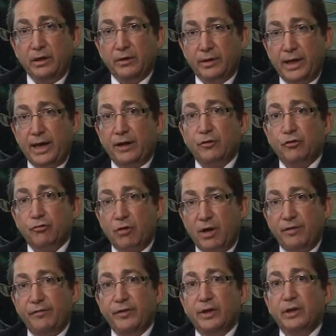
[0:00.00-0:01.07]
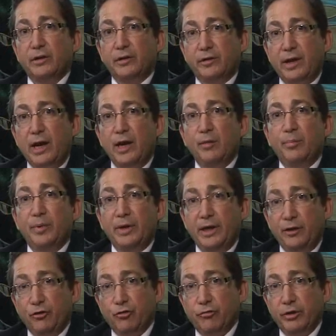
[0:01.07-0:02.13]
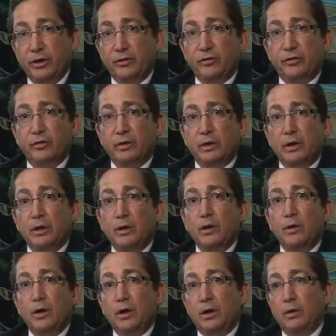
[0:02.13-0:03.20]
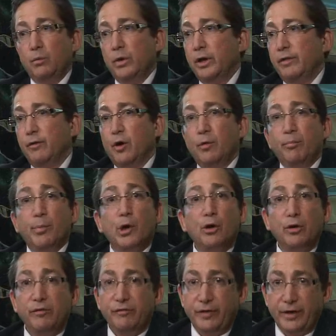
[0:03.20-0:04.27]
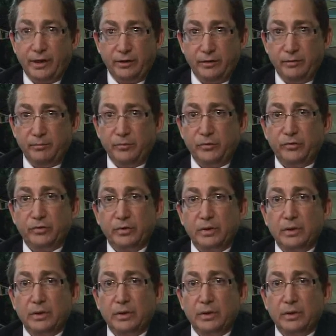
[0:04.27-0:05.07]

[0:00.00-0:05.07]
catastrophic type injuries where there are burn victims,